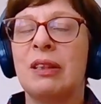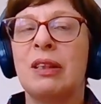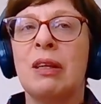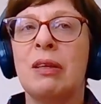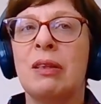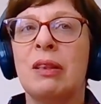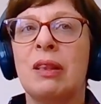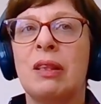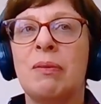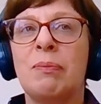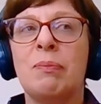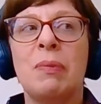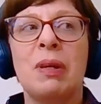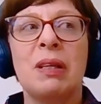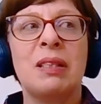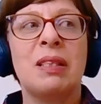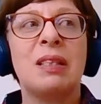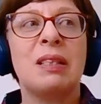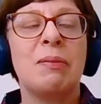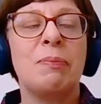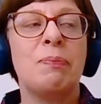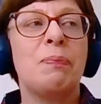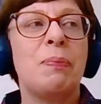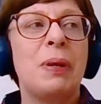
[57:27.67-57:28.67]
there
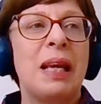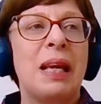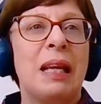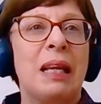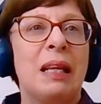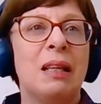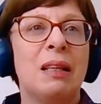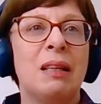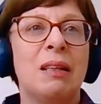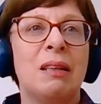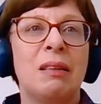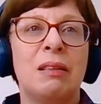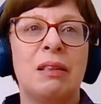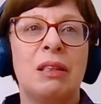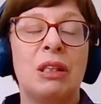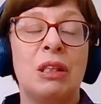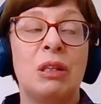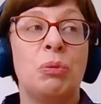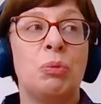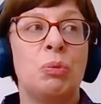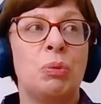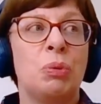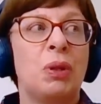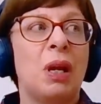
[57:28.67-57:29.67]
must have been,
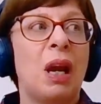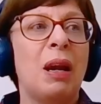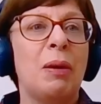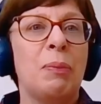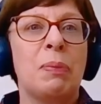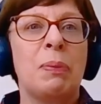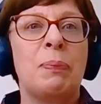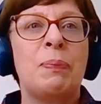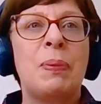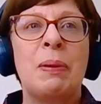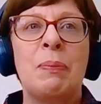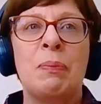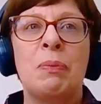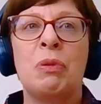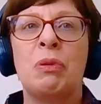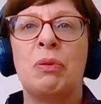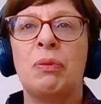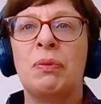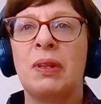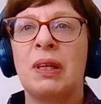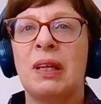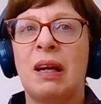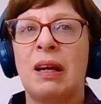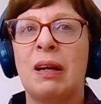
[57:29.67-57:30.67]
you would hope, a bit
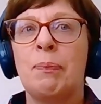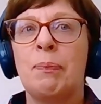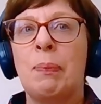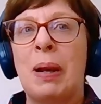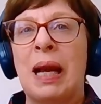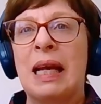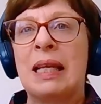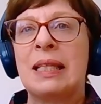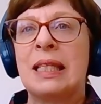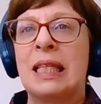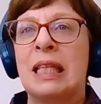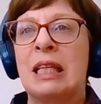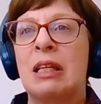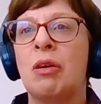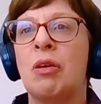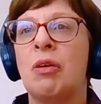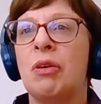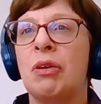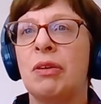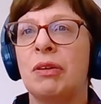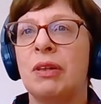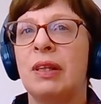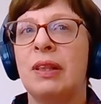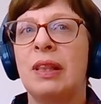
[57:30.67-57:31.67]
more of the kind of passing
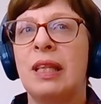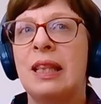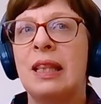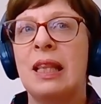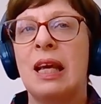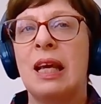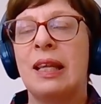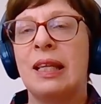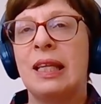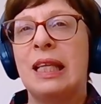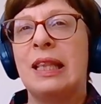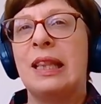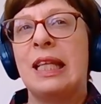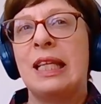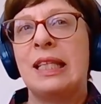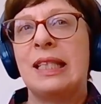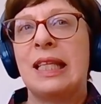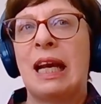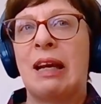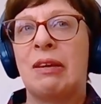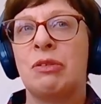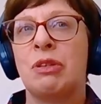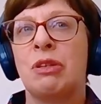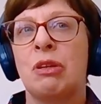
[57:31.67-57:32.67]
on, and in
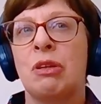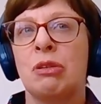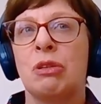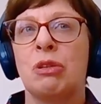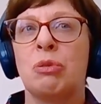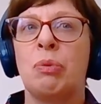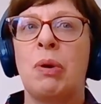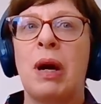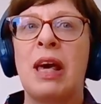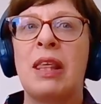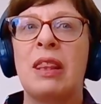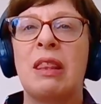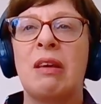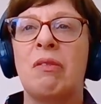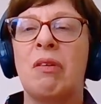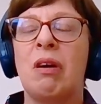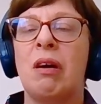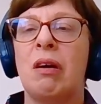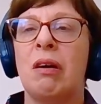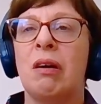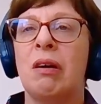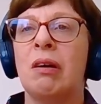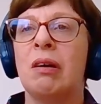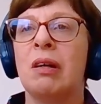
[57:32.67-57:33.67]
these households where
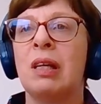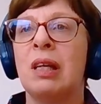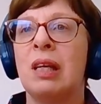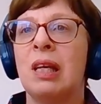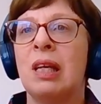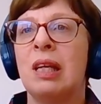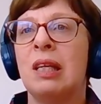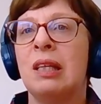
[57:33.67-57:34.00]
there are